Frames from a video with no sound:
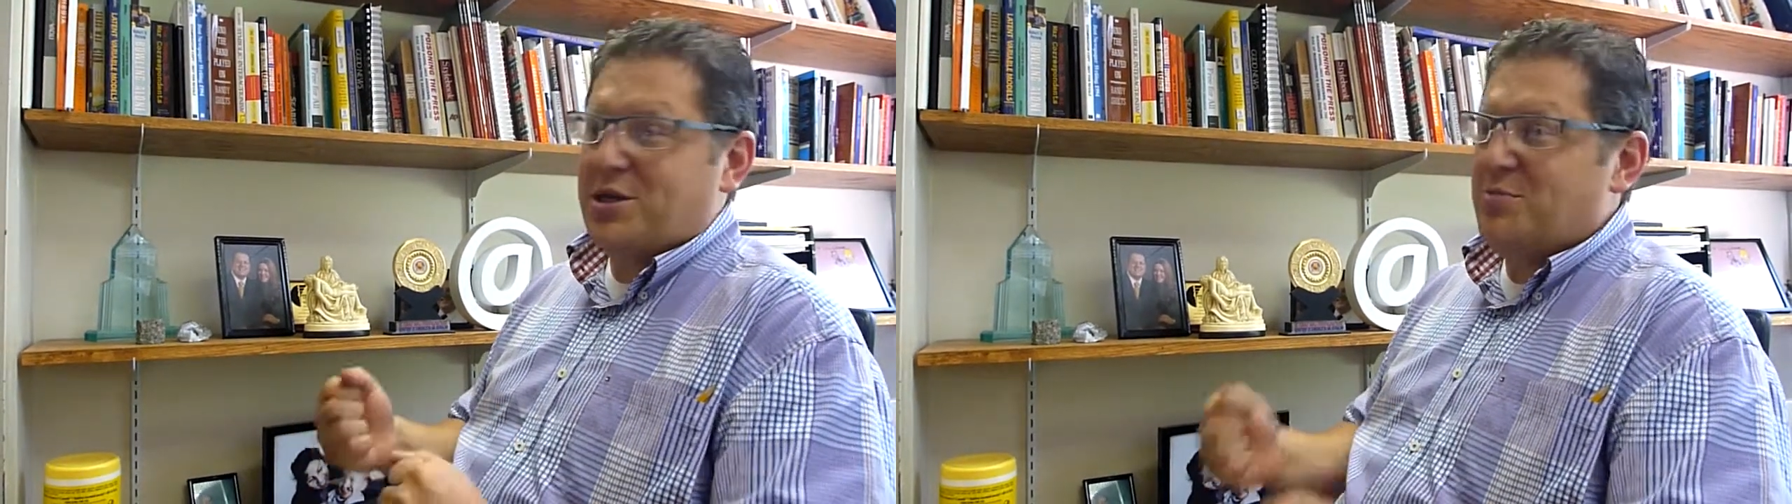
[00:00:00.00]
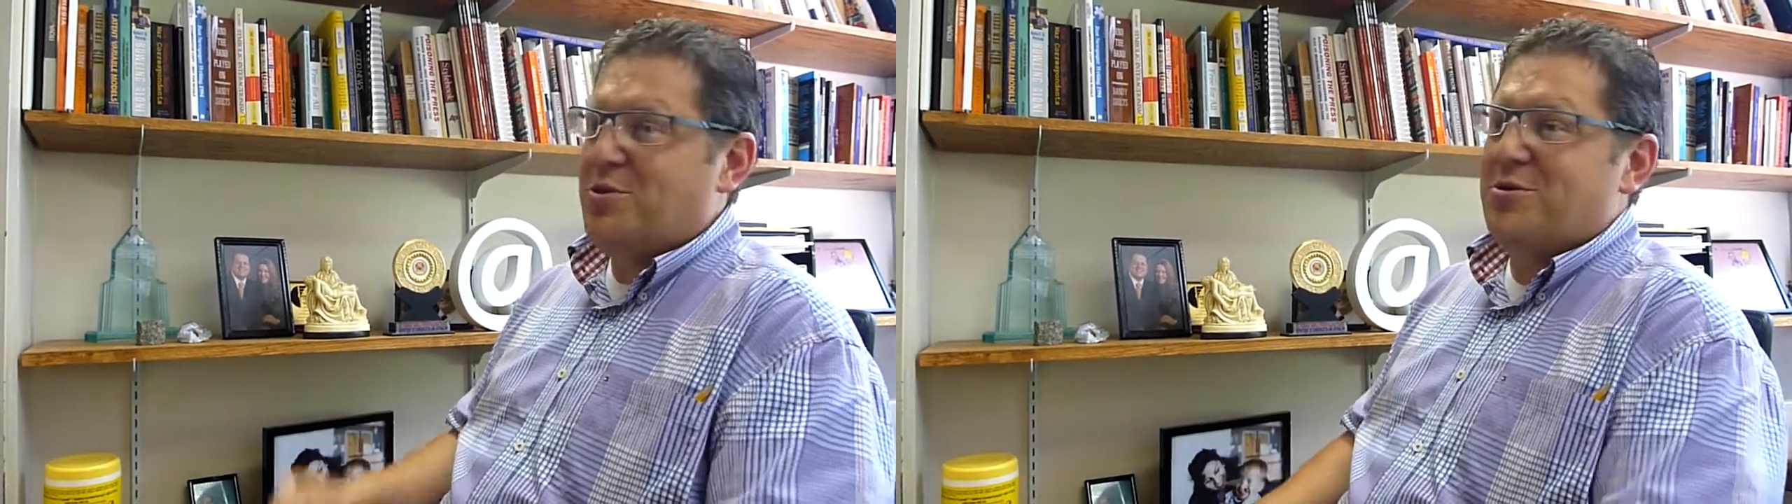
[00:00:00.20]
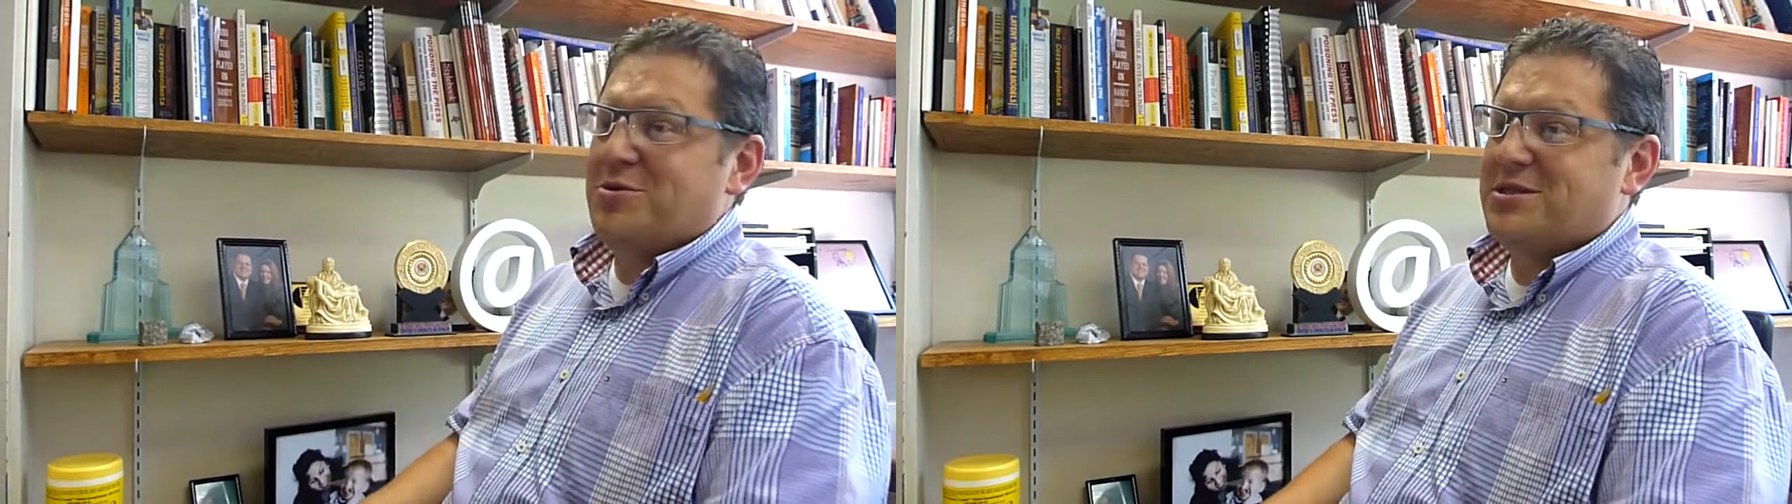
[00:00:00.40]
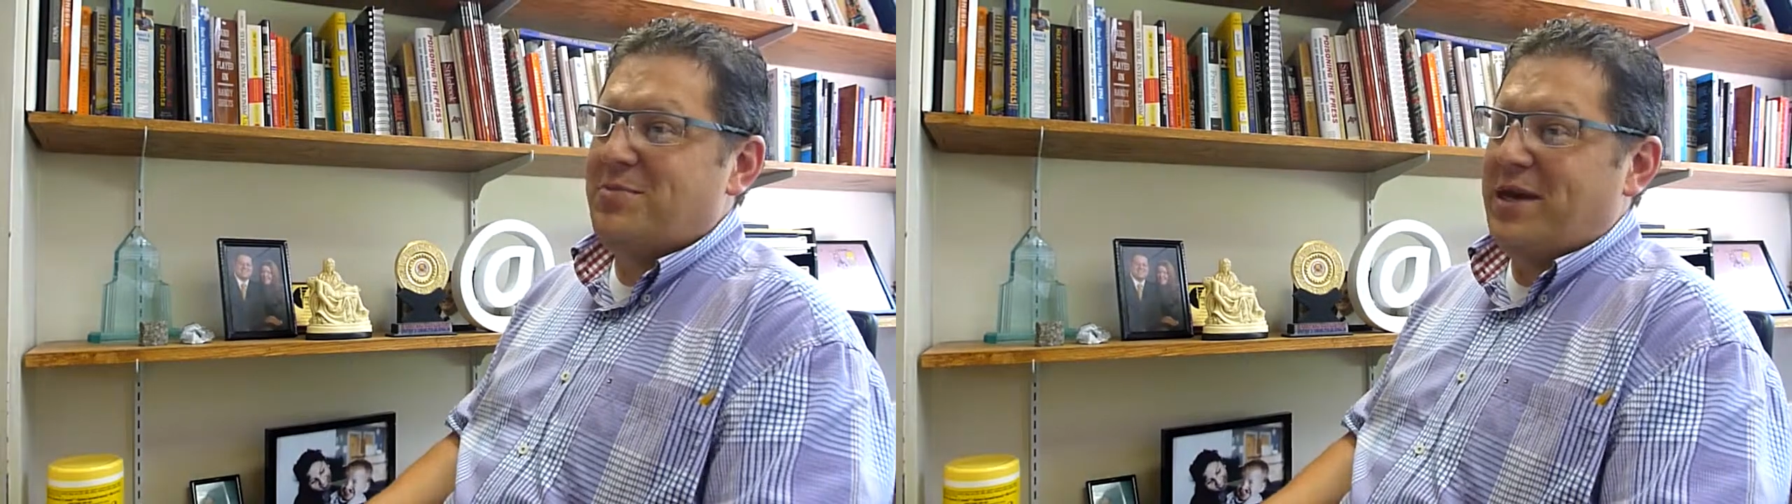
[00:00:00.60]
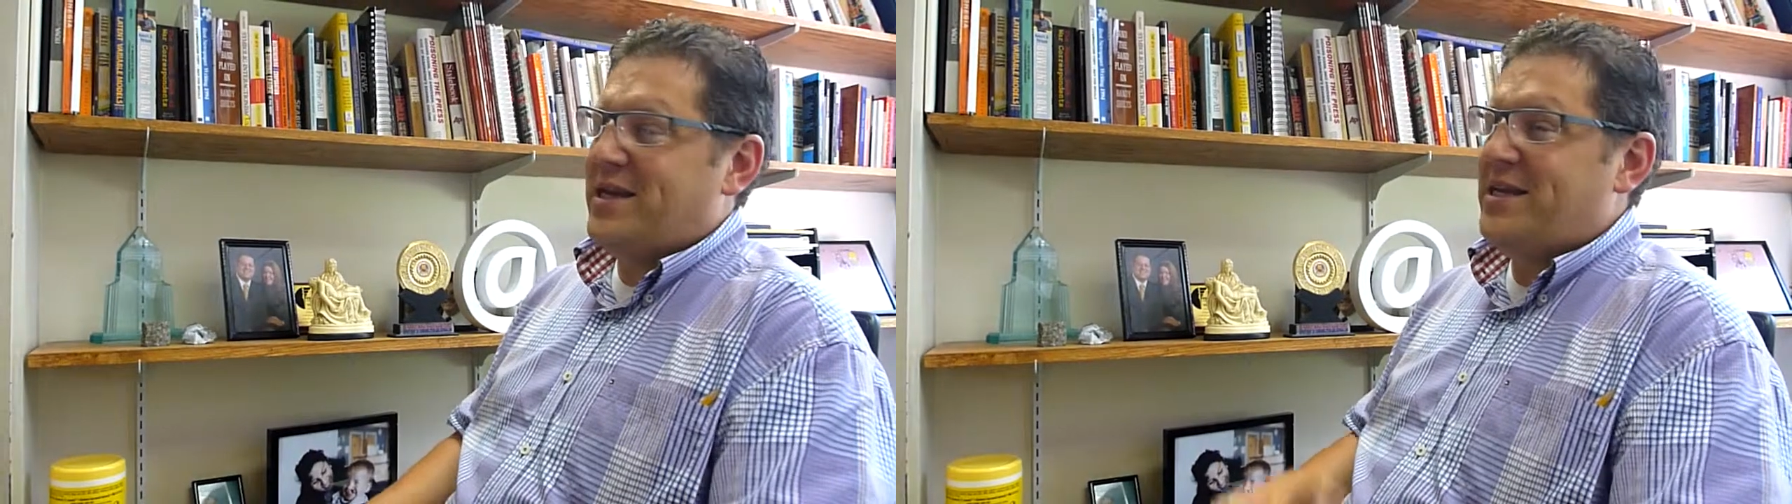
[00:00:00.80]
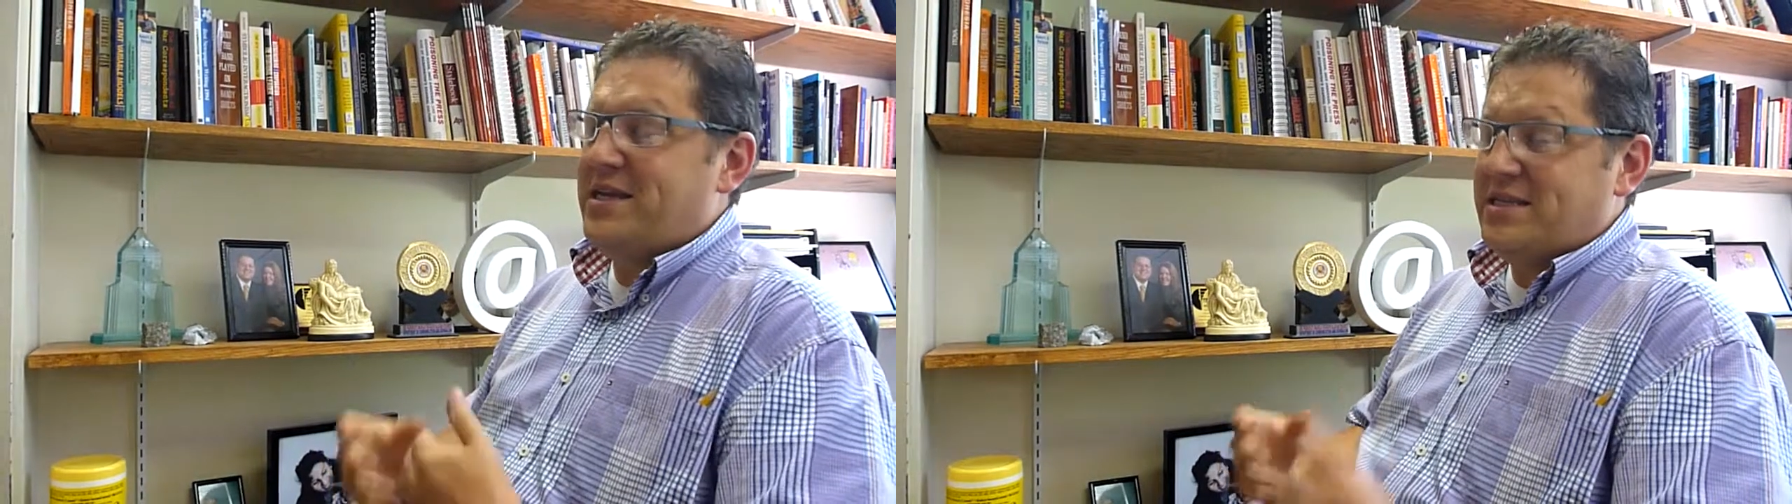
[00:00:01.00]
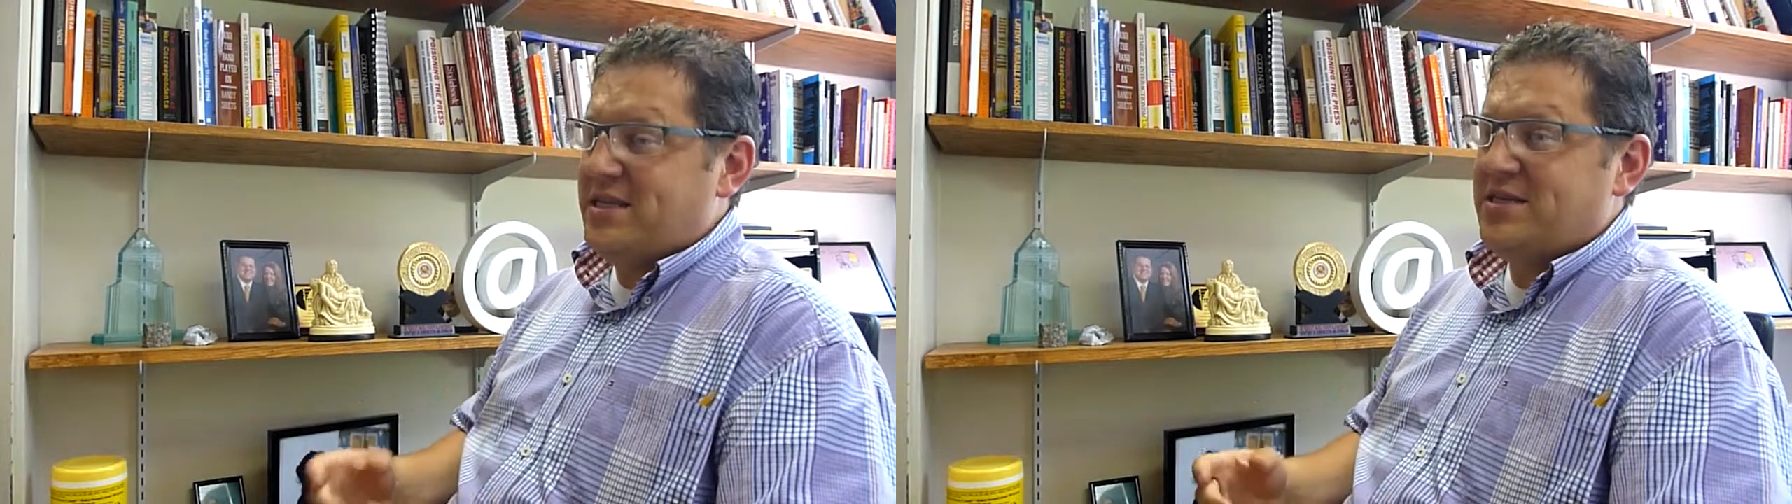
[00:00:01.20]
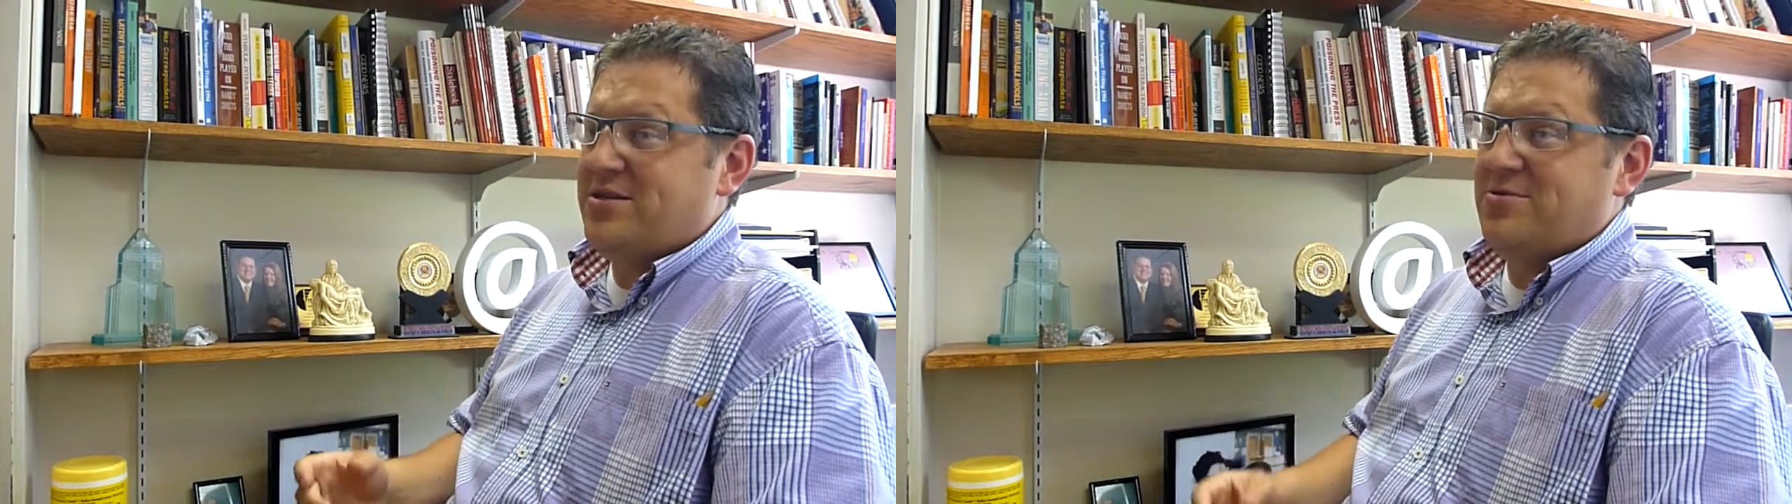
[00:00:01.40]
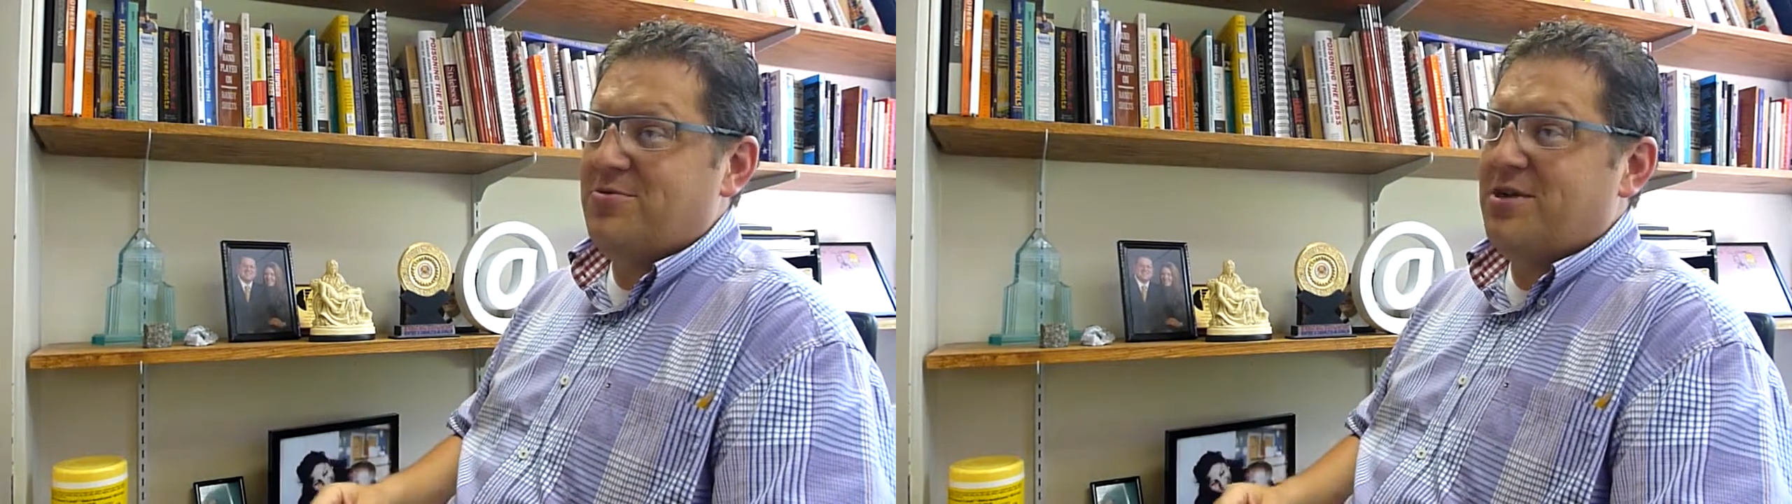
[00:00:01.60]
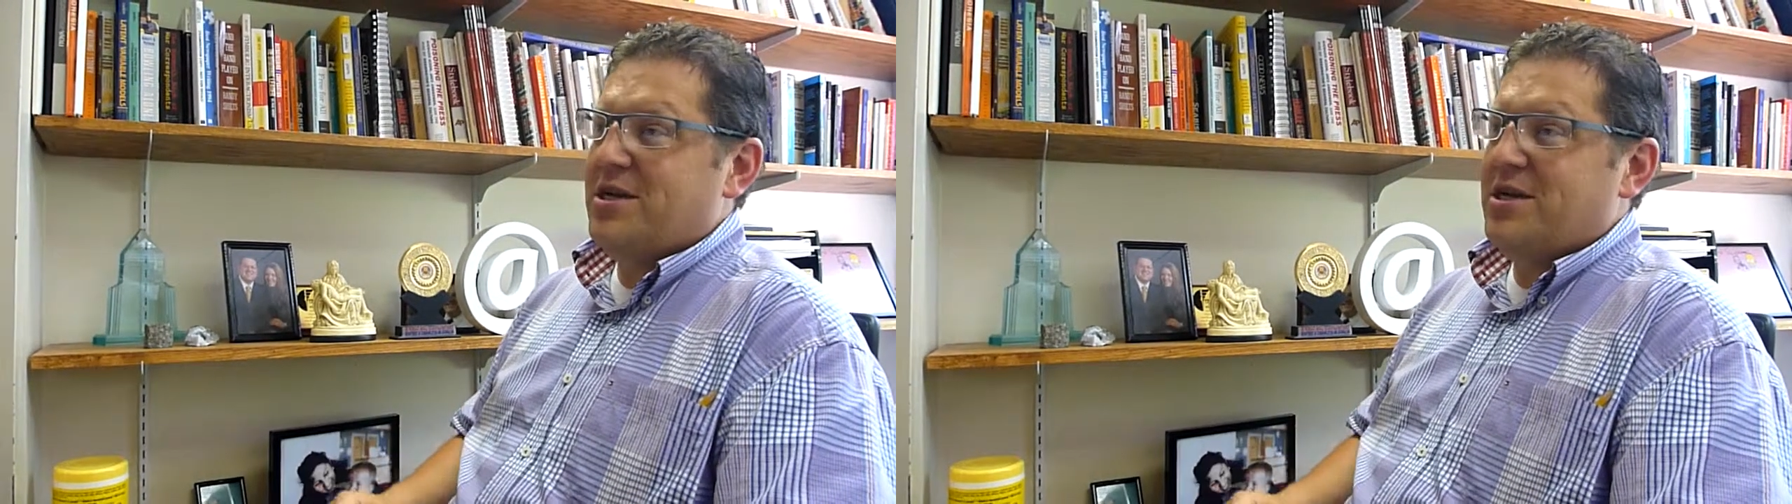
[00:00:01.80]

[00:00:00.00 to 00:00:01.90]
computers that make it easy to